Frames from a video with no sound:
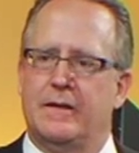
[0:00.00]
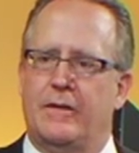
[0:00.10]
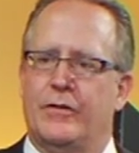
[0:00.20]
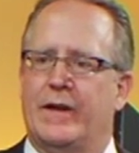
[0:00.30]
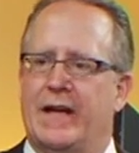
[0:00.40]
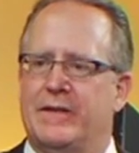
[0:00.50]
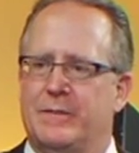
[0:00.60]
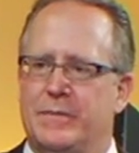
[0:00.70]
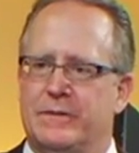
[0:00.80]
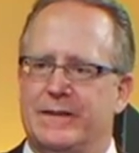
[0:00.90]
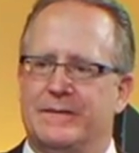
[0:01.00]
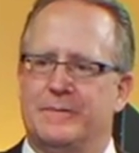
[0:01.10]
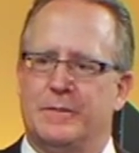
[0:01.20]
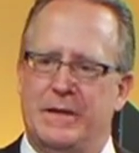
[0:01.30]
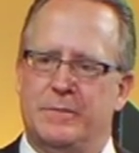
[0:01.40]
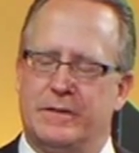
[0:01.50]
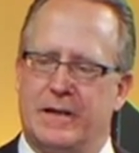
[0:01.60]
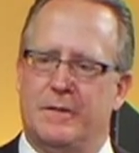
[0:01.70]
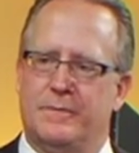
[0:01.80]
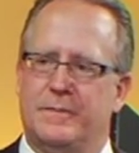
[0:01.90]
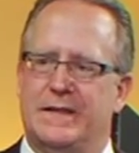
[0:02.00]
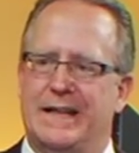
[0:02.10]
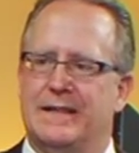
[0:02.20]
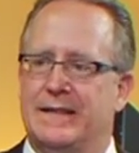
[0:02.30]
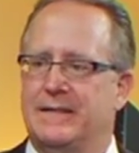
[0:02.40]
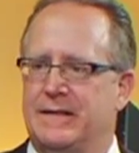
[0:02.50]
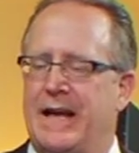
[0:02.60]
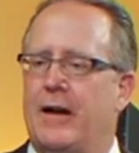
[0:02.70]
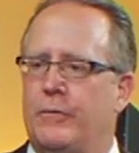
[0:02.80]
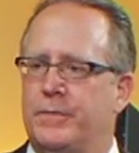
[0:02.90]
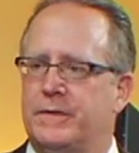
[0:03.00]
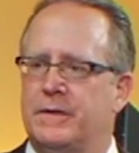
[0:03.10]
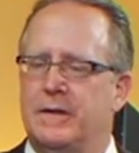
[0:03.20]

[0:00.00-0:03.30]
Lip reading: although having a building where people come daily helps.